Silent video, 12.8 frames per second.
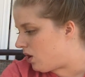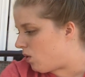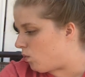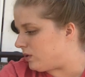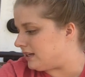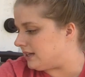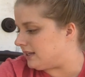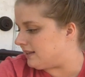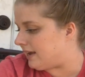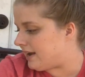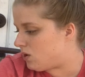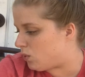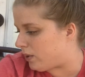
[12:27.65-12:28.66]
When
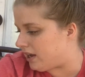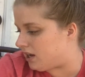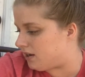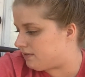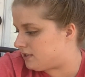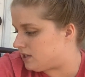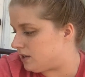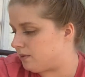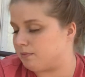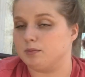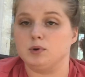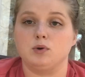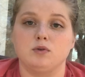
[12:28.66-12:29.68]
light waves
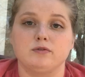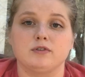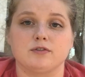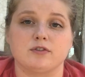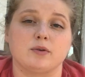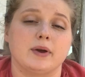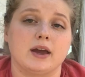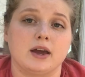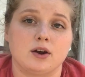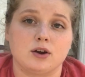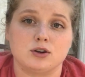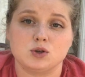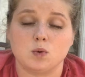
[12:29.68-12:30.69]
move from
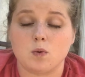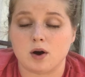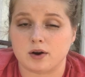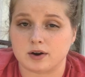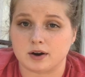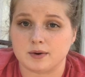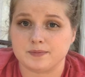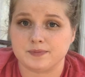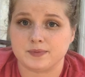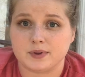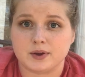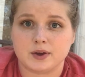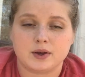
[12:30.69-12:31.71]
air to water,
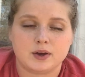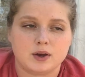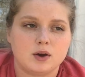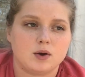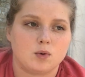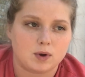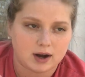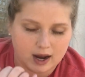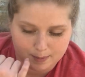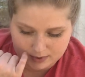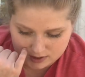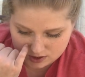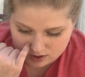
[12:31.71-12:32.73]
what
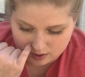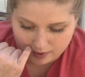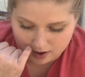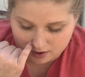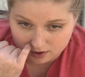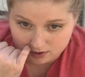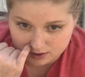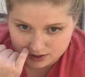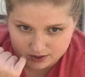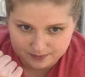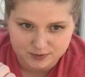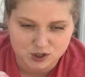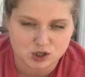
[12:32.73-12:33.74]
happens to the particles?
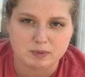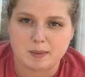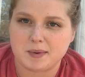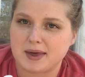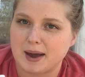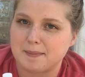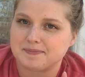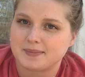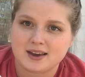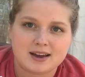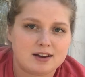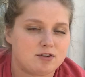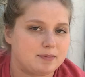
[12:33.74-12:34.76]
Do you remember that
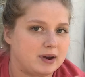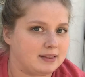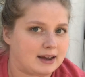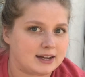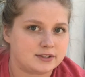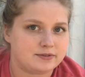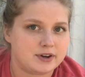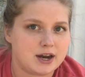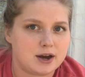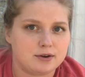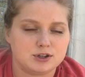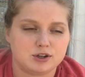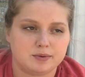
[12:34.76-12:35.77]
from my last
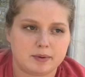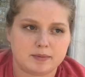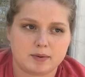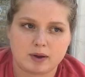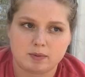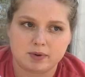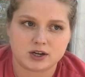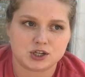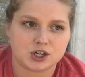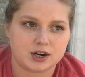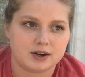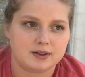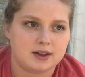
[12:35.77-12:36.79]
video? Do you remember my
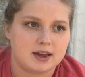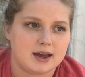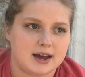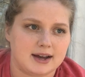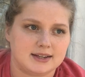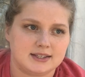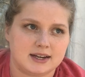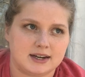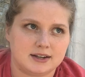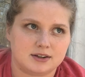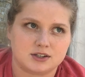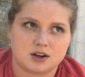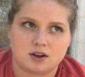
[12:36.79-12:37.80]
picture? I said
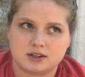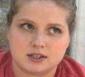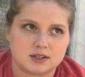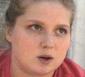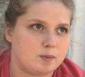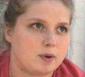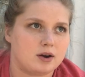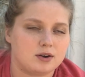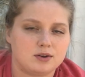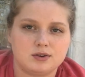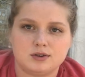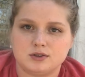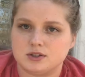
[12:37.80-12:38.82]
there's all these little
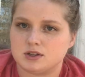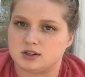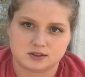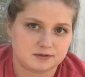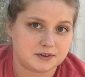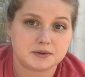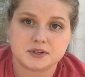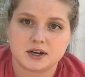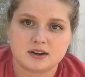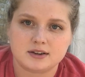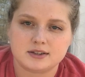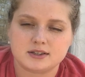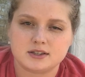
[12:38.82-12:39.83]
particles called
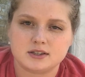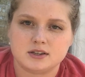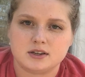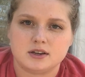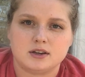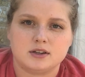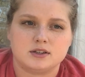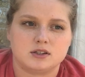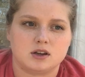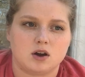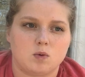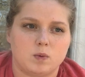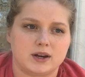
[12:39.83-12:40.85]
photons.
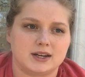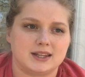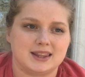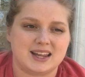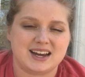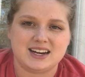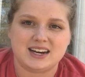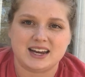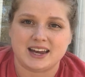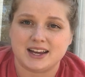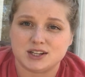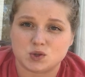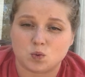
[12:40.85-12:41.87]
So when light
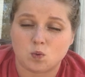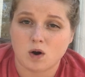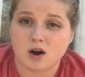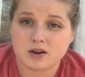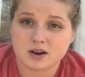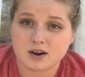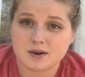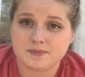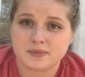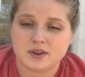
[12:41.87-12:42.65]
hits water,